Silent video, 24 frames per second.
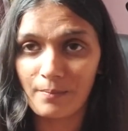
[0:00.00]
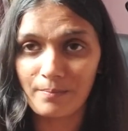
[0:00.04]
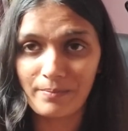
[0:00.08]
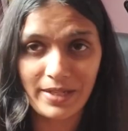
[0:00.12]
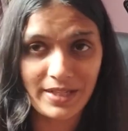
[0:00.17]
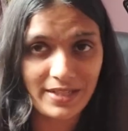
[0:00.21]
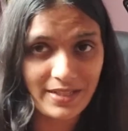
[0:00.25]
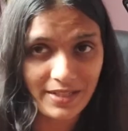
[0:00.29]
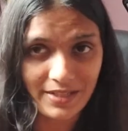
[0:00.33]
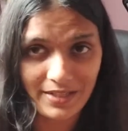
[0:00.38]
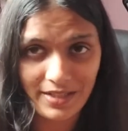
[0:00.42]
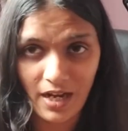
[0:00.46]

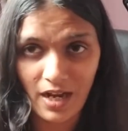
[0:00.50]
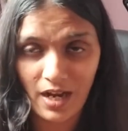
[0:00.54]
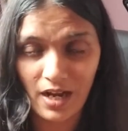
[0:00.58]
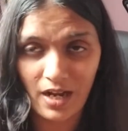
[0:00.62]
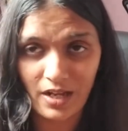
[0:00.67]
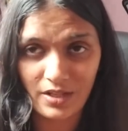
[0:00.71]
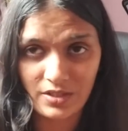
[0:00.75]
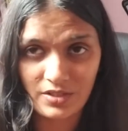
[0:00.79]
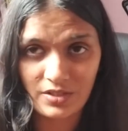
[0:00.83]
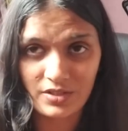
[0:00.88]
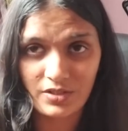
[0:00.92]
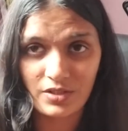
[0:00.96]
basic
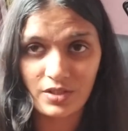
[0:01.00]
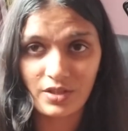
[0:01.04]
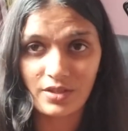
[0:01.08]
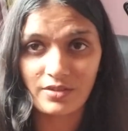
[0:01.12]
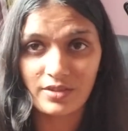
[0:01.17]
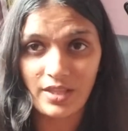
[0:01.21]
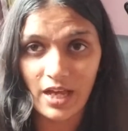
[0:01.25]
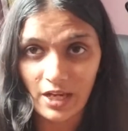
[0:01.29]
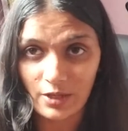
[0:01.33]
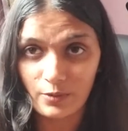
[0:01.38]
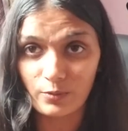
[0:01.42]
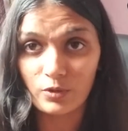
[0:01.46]
tasks,
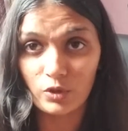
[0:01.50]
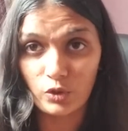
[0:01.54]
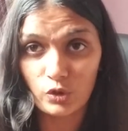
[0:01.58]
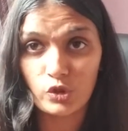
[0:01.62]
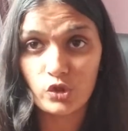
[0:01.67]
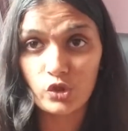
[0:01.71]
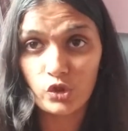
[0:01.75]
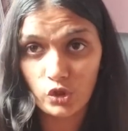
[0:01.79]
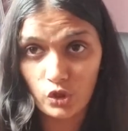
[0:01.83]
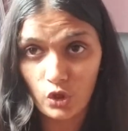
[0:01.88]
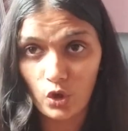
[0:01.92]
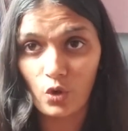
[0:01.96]
that will
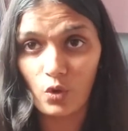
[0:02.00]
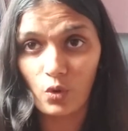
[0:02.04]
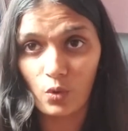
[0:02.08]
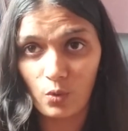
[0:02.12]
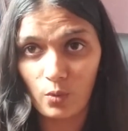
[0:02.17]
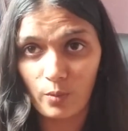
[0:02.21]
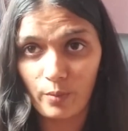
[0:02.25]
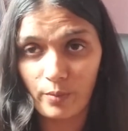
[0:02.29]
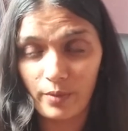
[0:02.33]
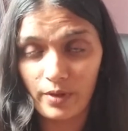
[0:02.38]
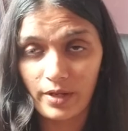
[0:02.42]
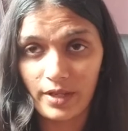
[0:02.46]

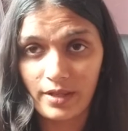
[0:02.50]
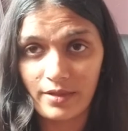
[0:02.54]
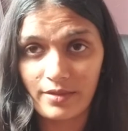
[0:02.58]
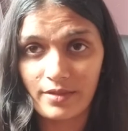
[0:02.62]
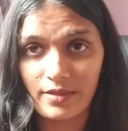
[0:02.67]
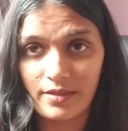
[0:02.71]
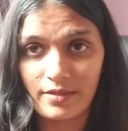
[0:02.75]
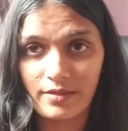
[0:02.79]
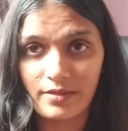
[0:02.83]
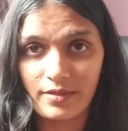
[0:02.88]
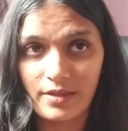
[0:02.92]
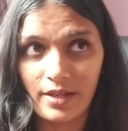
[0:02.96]
show
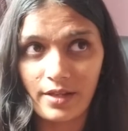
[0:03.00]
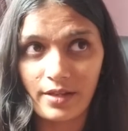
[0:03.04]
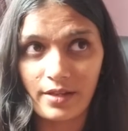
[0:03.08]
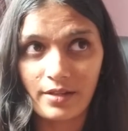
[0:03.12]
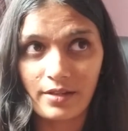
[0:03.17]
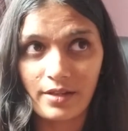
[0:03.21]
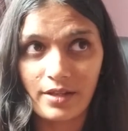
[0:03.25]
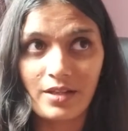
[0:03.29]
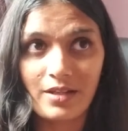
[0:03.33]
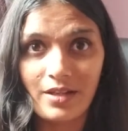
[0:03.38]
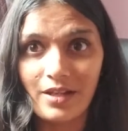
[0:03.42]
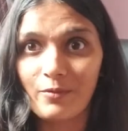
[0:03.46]

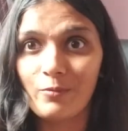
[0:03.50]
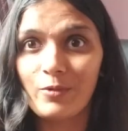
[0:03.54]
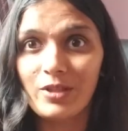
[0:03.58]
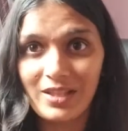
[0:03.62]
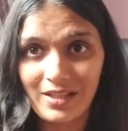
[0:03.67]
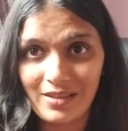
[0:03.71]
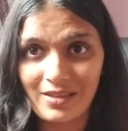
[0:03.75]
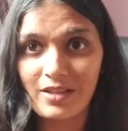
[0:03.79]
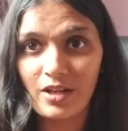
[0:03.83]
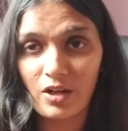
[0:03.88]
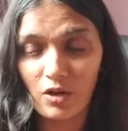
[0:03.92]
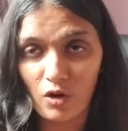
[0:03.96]

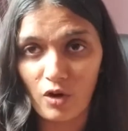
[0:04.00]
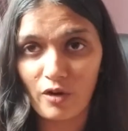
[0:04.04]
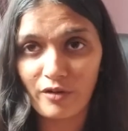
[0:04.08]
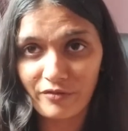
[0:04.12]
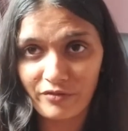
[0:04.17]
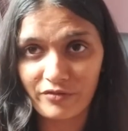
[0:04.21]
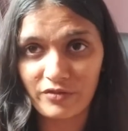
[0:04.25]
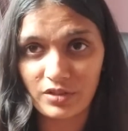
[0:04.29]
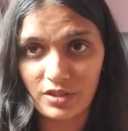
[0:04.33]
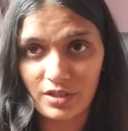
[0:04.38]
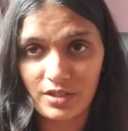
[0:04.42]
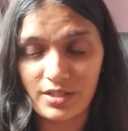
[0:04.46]
within their
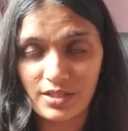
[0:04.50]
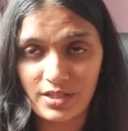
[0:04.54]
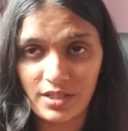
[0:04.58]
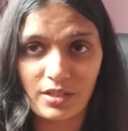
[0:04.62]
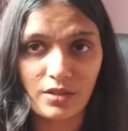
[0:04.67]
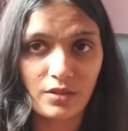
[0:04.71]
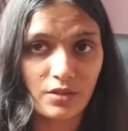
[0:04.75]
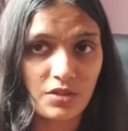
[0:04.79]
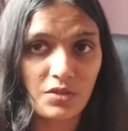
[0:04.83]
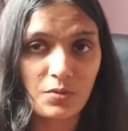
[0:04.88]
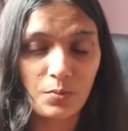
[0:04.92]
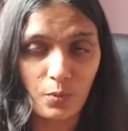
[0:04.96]
confidence
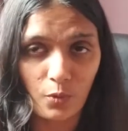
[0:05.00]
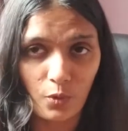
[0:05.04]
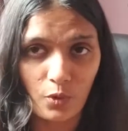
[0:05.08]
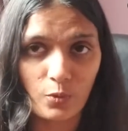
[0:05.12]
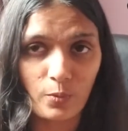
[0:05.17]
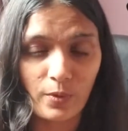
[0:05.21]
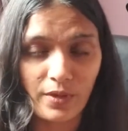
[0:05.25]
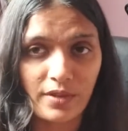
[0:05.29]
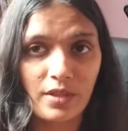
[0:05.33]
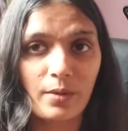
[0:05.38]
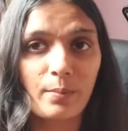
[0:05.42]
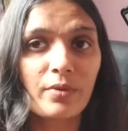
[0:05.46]
in the
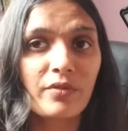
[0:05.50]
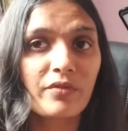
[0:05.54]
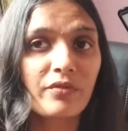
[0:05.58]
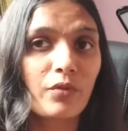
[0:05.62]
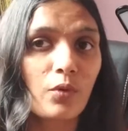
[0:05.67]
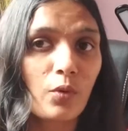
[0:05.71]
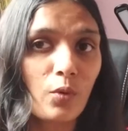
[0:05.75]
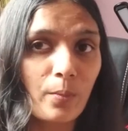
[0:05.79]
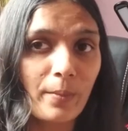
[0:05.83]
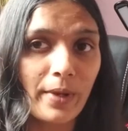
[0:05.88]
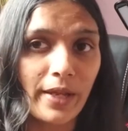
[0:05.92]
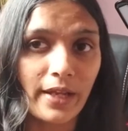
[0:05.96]
sport when they're
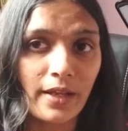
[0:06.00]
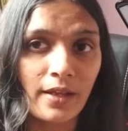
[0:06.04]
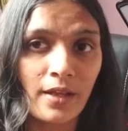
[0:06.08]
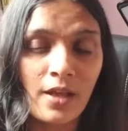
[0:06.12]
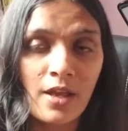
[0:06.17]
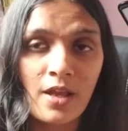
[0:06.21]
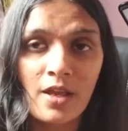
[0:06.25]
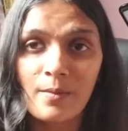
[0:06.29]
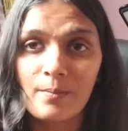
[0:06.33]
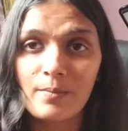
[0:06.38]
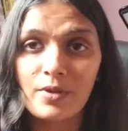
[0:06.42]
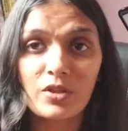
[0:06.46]
performing,
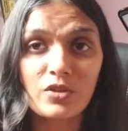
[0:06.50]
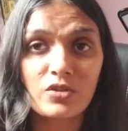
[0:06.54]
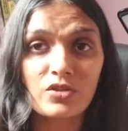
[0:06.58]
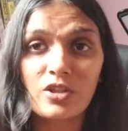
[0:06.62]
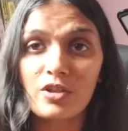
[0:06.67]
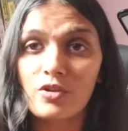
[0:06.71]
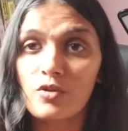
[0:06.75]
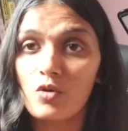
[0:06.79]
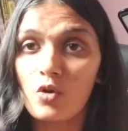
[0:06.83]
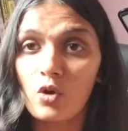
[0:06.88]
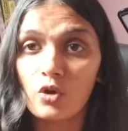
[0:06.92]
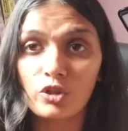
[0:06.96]
because
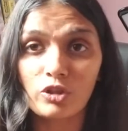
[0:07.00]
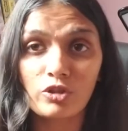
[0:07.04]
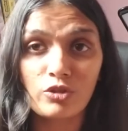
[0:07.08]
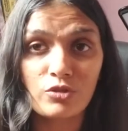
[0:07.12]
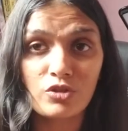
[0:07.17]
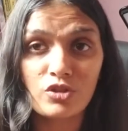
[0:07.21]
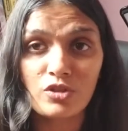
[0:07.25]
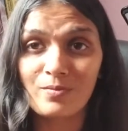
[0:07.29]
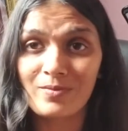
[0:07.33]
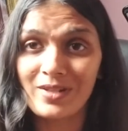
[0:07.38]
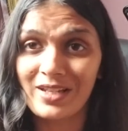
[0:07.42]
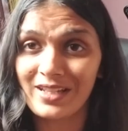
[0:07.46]
they're not
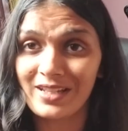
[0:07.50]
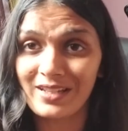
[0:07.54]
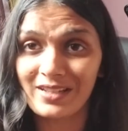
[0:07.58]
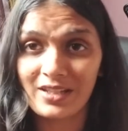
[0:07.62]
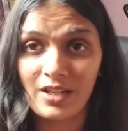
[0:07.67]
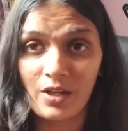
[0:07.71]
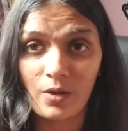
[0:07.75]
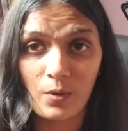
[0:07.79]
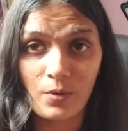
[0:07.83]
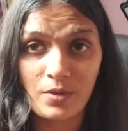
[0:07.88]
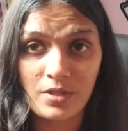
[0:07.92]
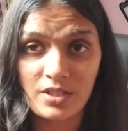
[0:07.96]
used to making
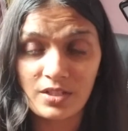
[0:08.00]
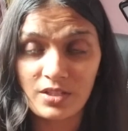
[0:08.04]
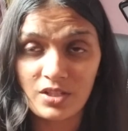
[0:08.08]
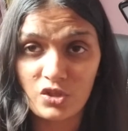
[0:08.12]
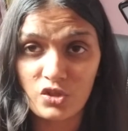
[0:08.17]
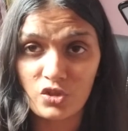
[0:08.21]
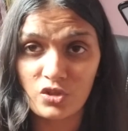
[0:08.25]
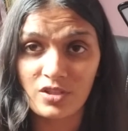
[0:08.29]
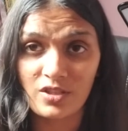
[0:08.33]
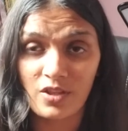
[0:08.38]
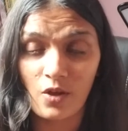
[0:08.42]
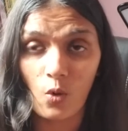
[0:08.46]
their own
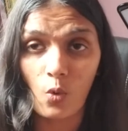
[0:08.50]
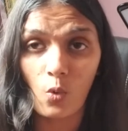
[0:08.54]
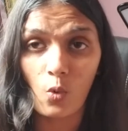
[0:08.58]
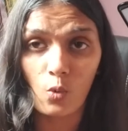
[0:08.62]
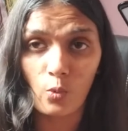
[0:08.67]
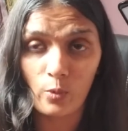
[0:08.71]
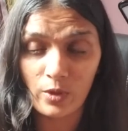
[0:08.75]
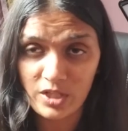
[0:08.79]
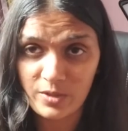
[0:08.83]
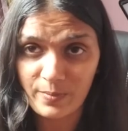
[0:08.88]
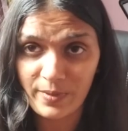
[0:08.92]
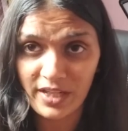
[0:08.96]
decisions. They're
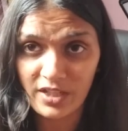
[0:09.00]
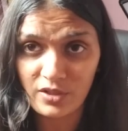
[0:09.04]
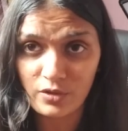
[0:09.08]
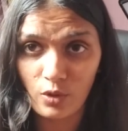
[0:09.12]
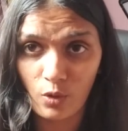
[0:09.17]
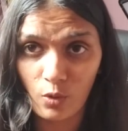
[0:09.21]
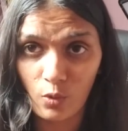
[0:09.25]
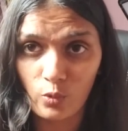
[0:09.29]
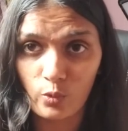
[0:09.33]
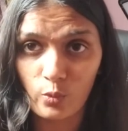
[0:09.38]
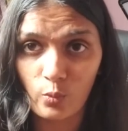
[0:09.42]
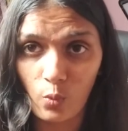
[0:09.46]
always being
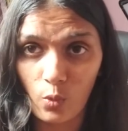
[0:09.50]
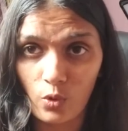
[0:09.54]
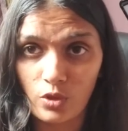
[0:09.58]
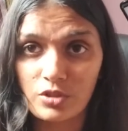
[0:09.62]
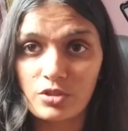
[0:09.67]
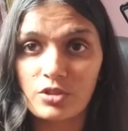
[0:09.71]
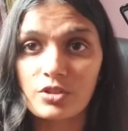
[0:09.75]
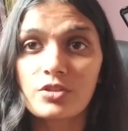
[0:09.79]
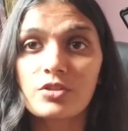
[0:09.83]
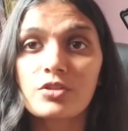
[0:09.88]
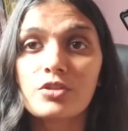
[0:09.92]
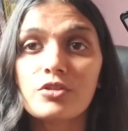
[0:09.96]
told
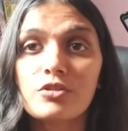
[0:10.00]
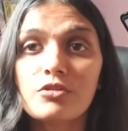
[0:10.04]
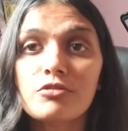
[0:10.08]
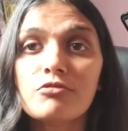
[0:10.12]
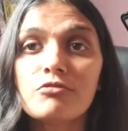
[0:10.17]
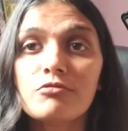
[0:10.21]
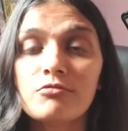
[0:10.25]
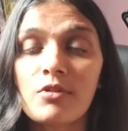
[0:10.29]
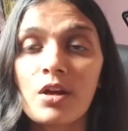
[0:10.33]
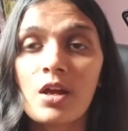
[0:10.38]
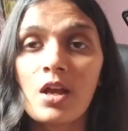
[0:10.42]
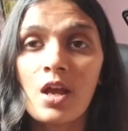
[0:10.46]
what to
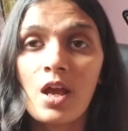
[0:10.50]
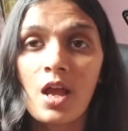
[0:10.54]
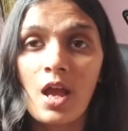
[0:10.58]
do.